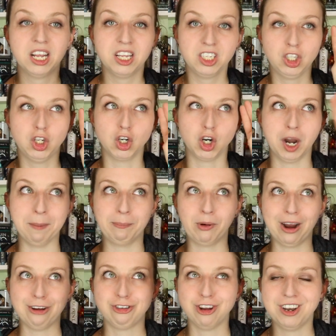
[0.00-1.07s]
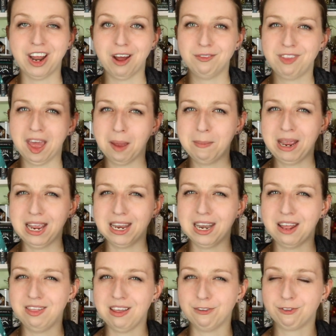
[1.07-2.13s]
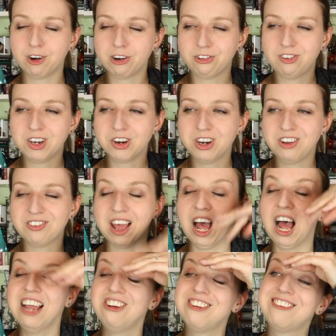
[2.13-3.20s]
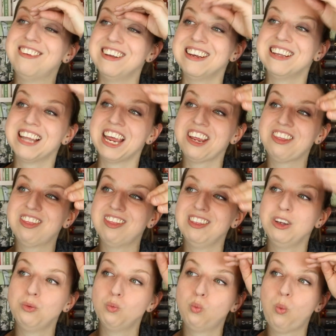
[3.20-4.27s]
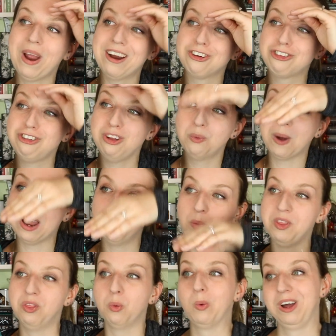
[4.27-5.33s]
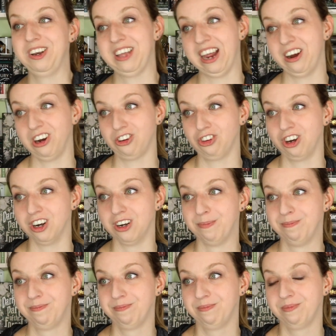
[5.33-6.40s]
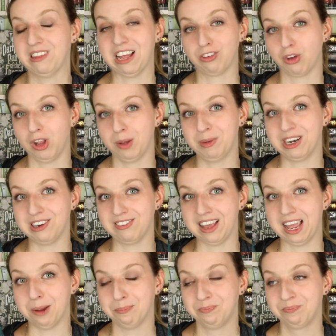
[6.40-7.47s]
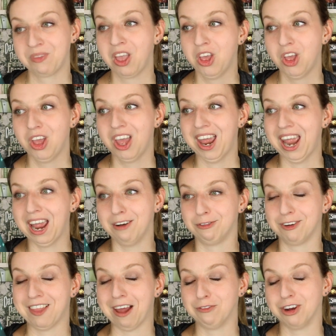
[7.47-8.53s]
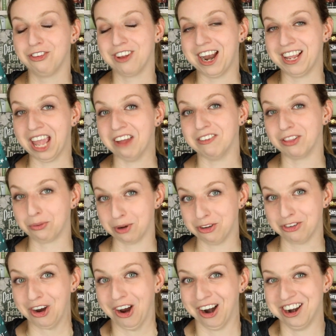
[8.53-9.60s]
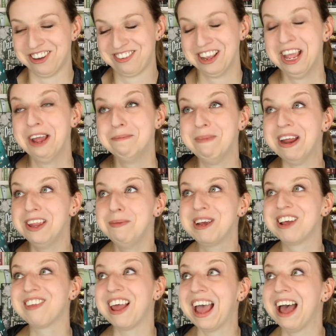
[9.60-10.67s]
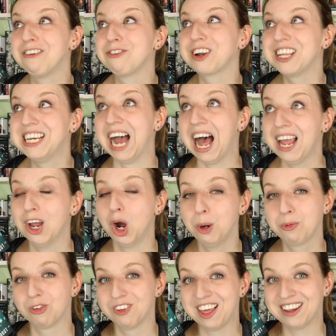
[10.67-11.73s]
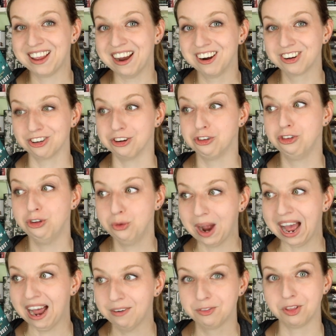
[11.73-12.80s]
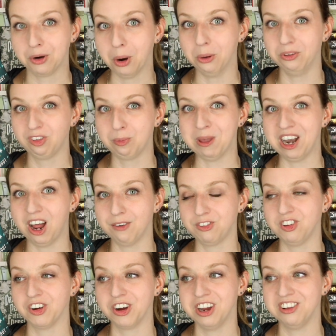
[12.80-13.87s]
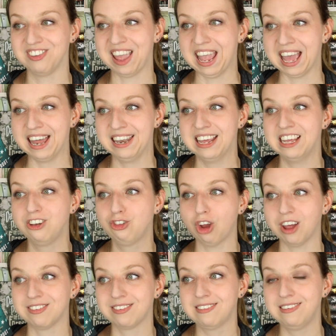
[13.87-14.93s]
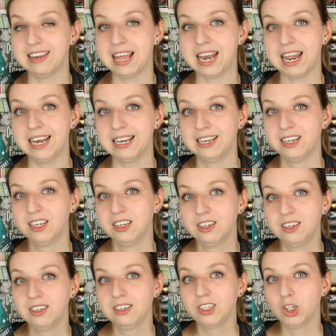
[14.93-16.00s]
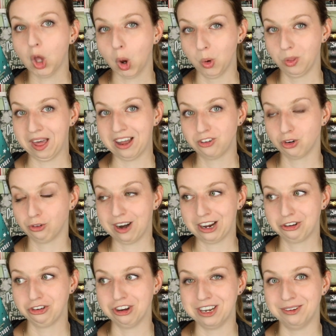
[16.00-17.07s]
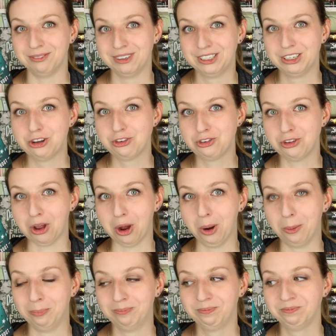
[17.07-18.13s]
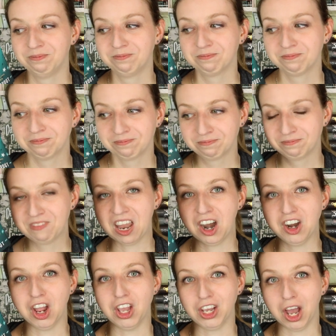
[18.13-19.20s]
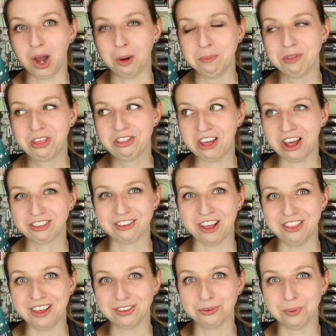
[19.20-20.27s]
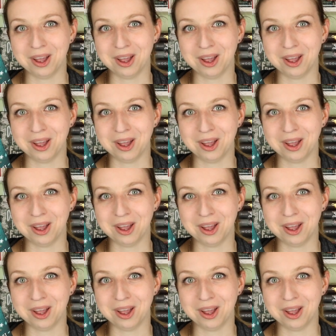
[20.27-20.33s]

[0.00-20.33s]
your impression of them in the first series. I just didn't like where she went with the one character. That's all I'm gonna say. And for that reason, I gave it three stars, mainly because I had really high hopes for that character to have their own spin off series, and it just didn't go that direction. So, there you go. Thoughts on this